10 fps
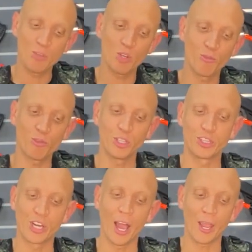your foot
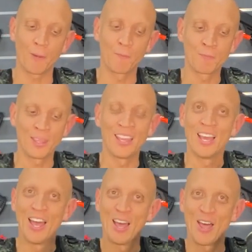dry.
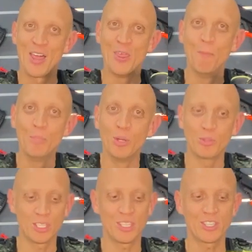The
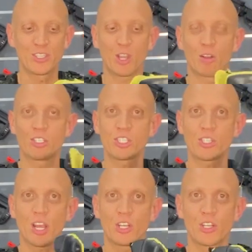beauty is the
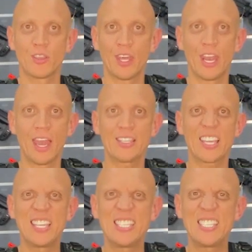construction that has a
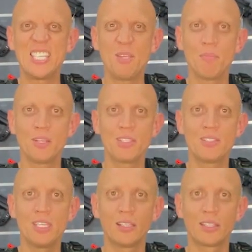seam sealed